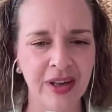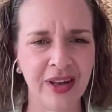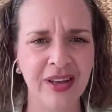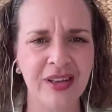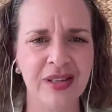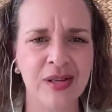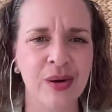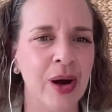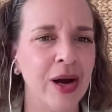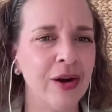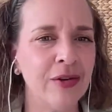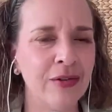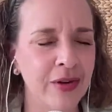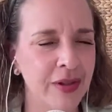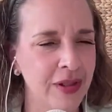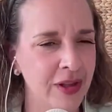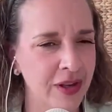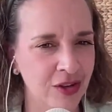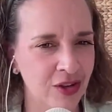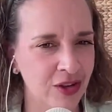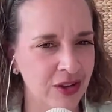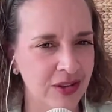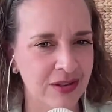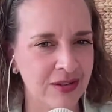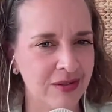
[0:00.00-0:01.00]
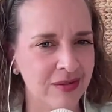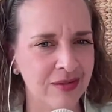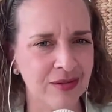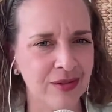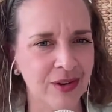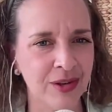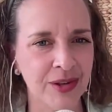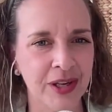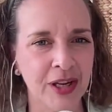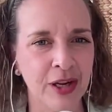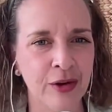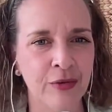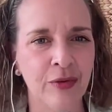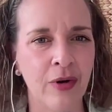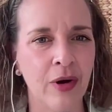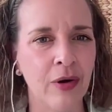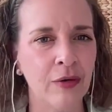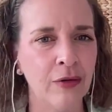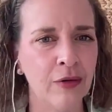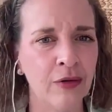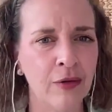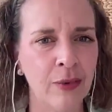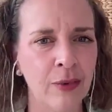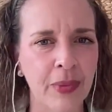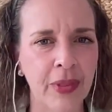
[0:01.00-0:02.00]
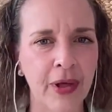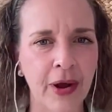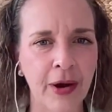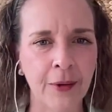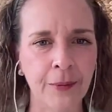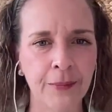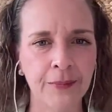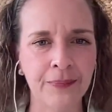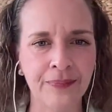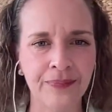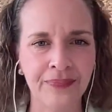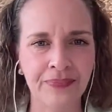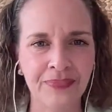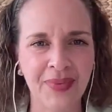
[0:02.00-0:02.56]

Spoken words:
So everything just really evolves from there.